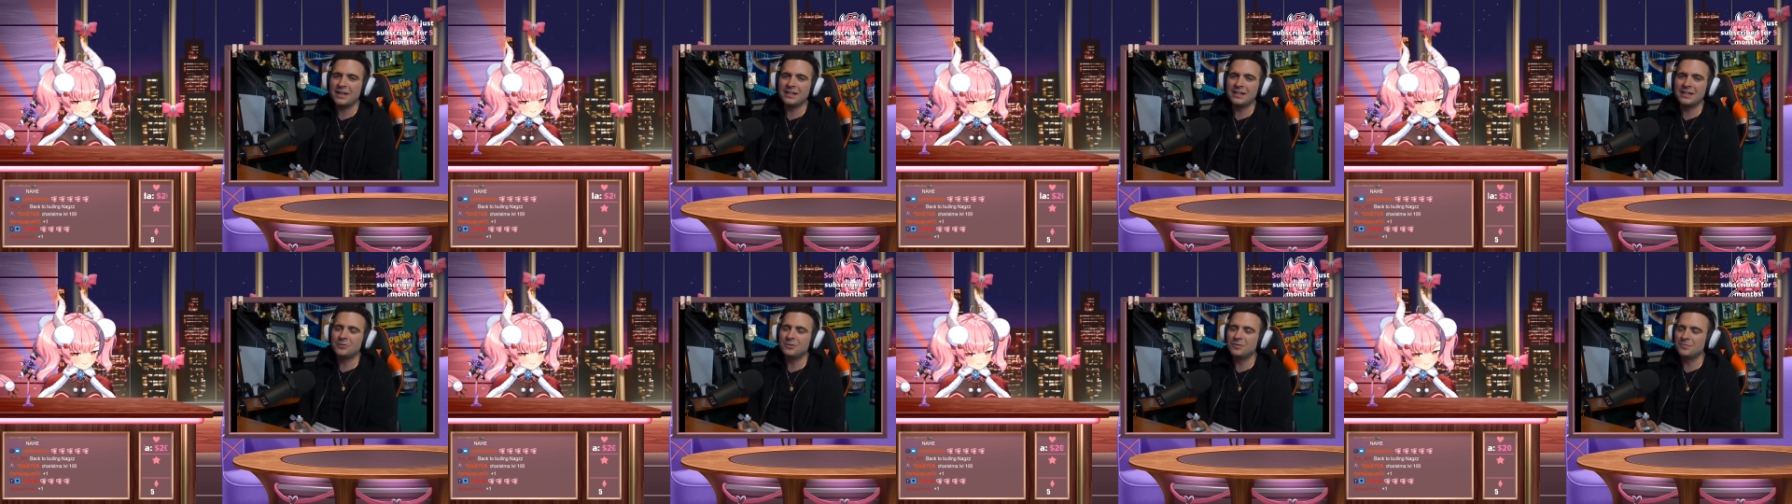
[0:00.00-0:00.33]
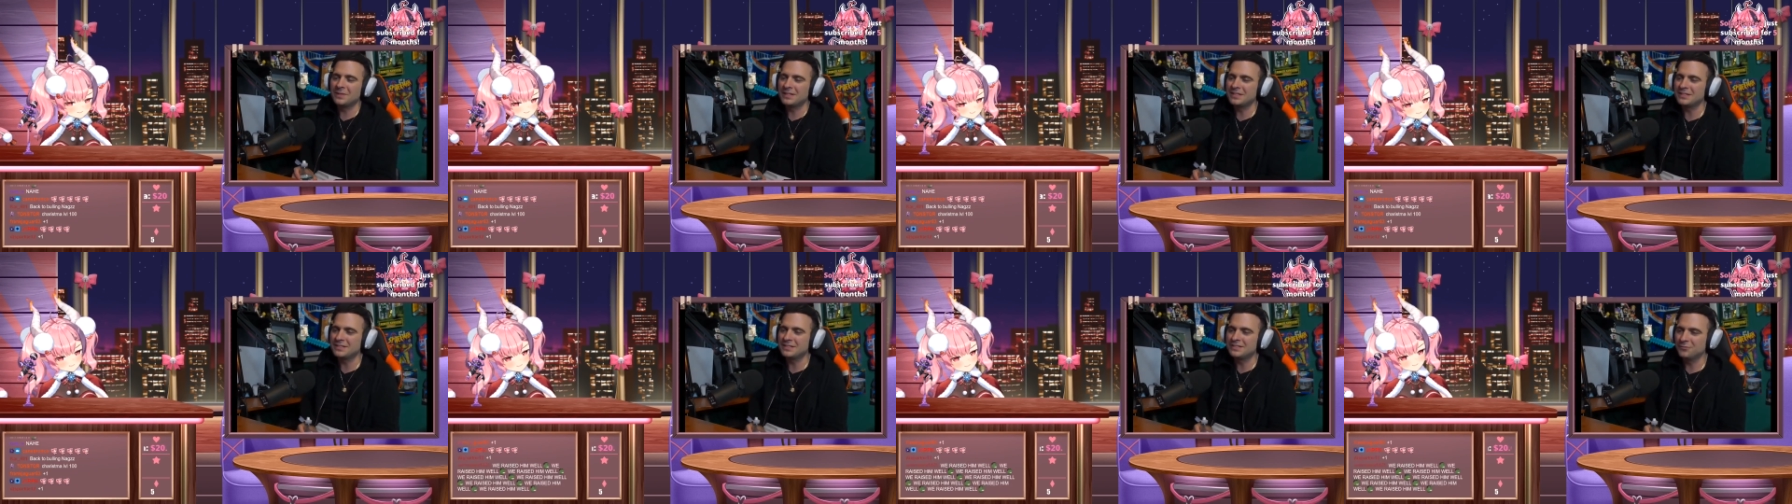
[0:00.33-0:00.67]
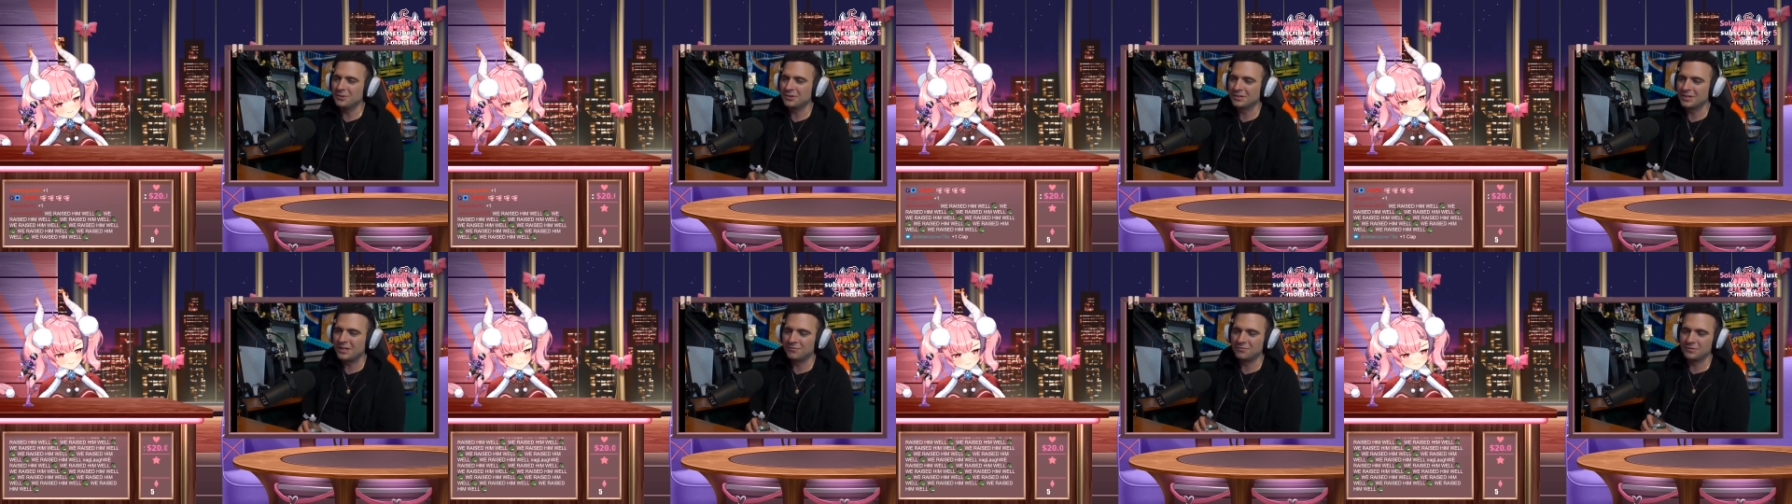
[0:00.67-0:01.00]
including myself, we
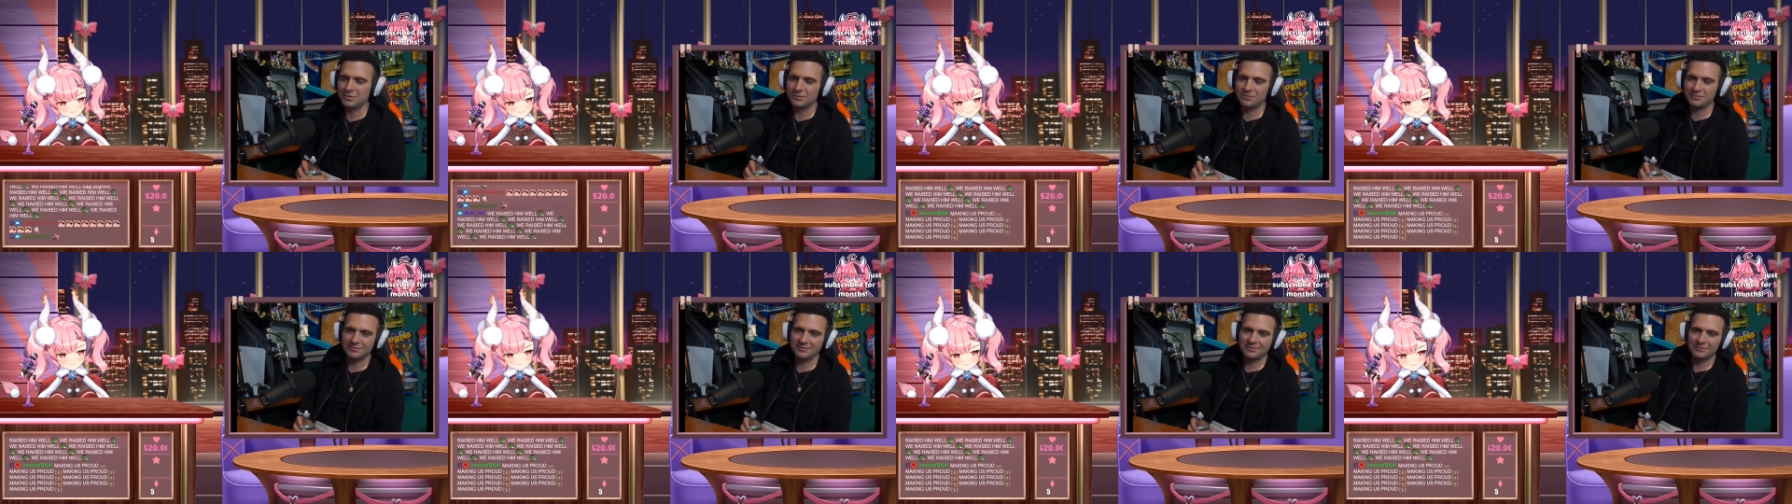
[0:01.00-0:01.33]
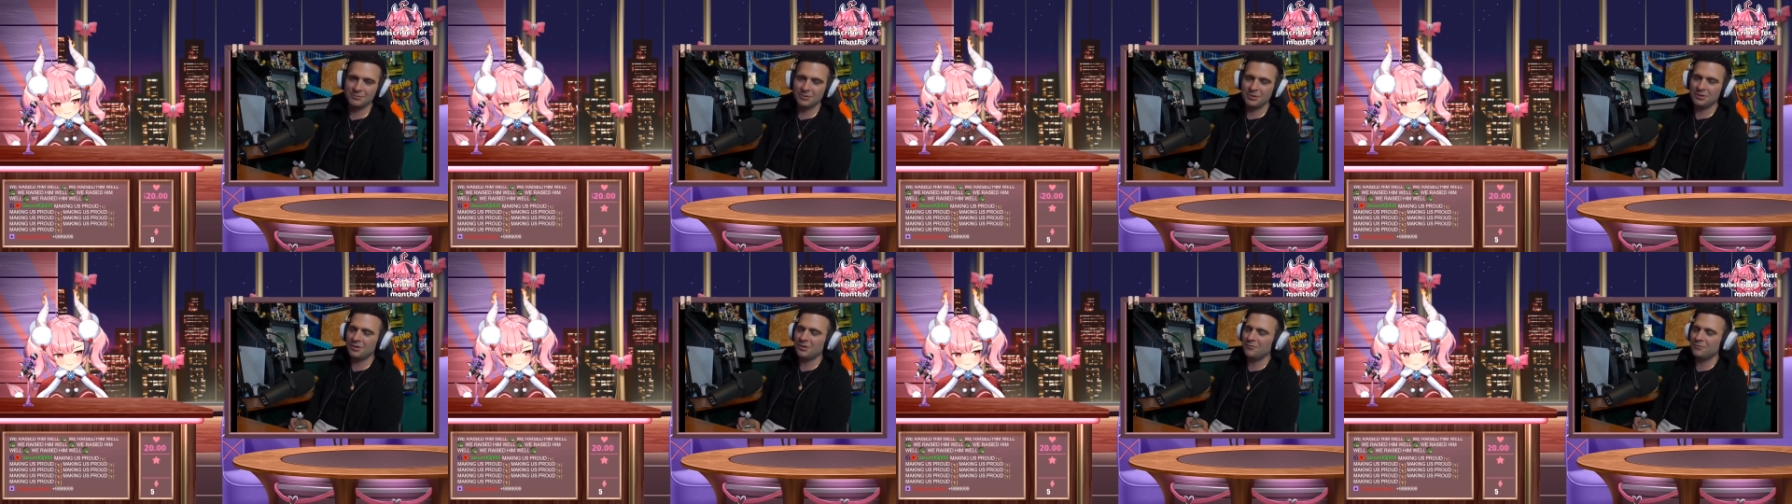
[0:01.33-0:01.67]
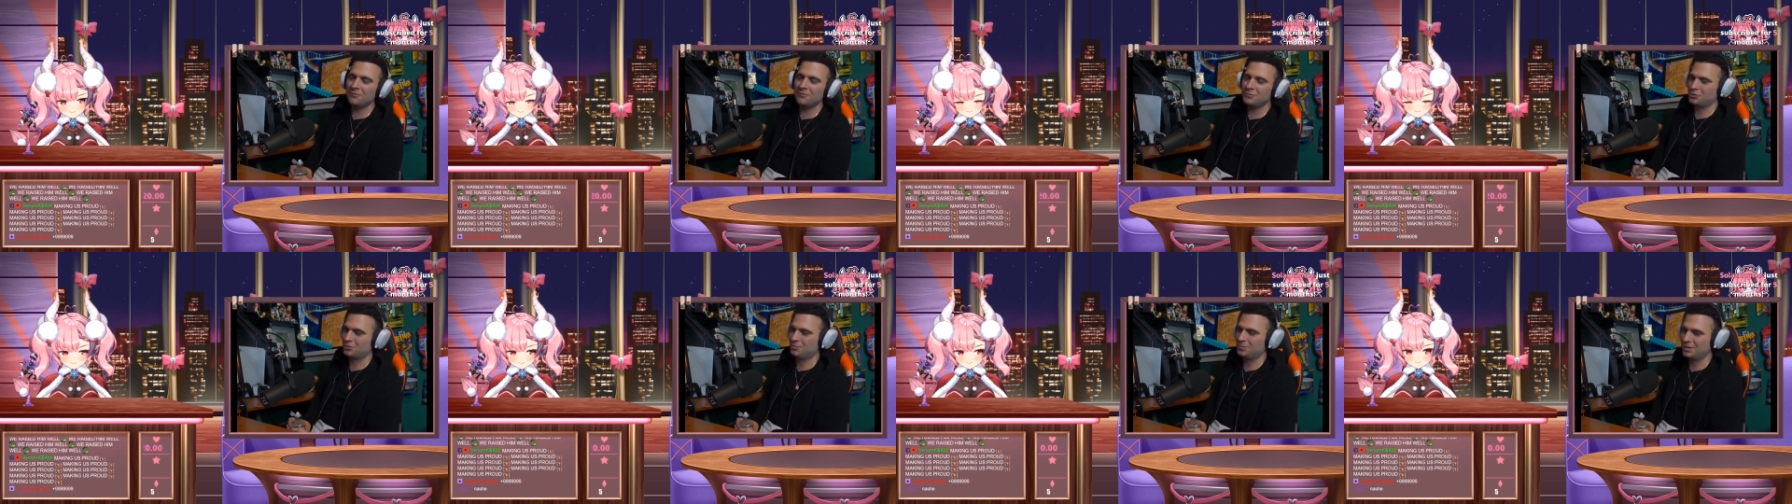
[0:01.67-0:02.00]
all love you. We all love you
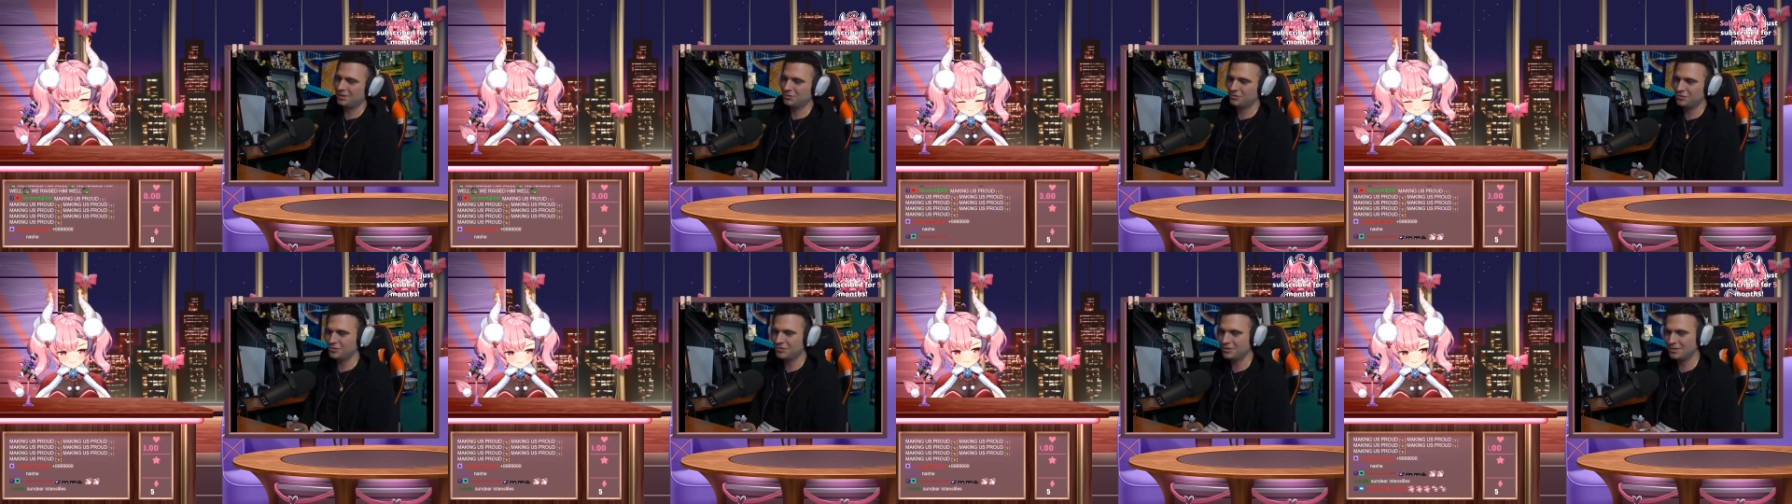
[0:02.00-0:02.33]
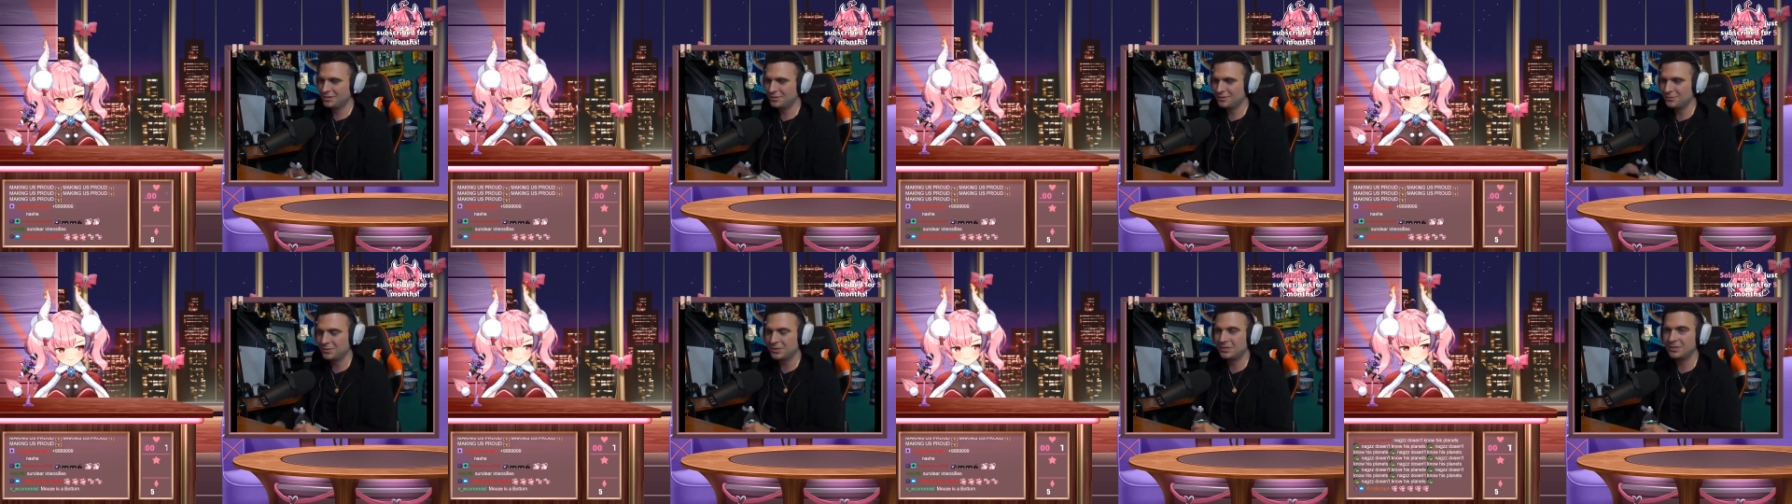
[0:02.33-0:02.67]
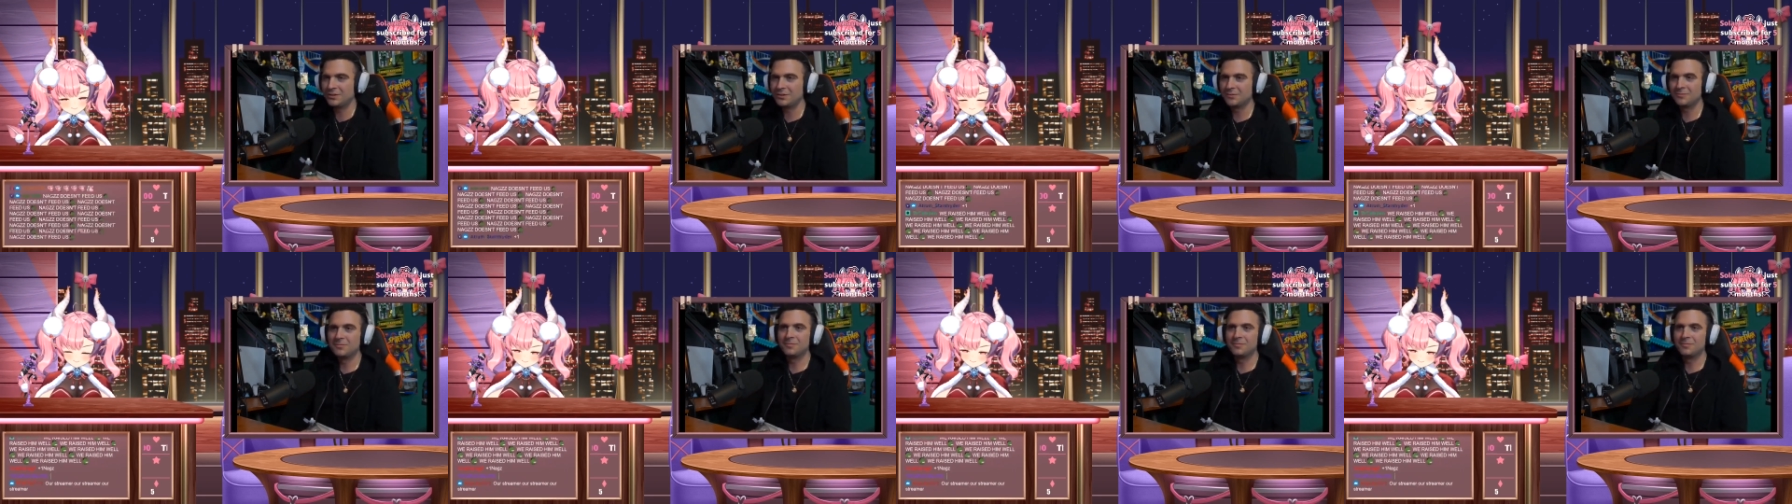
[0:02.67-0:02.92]
so much. You.